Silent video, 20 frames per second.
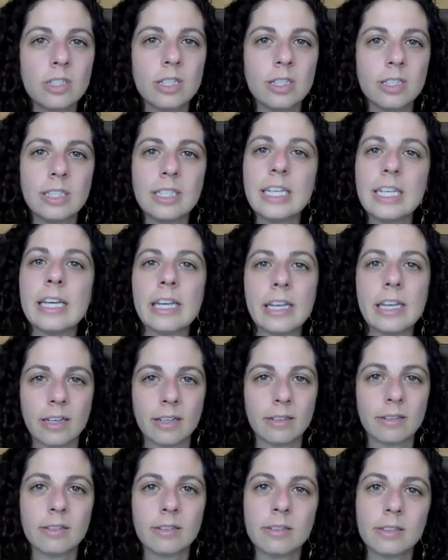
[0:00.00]
to see.
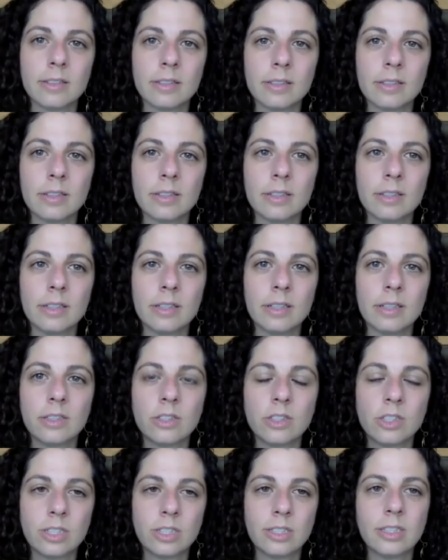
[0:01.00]
It's
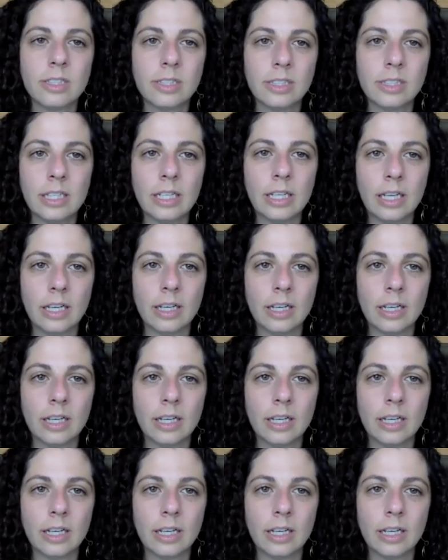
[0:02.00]
just to see.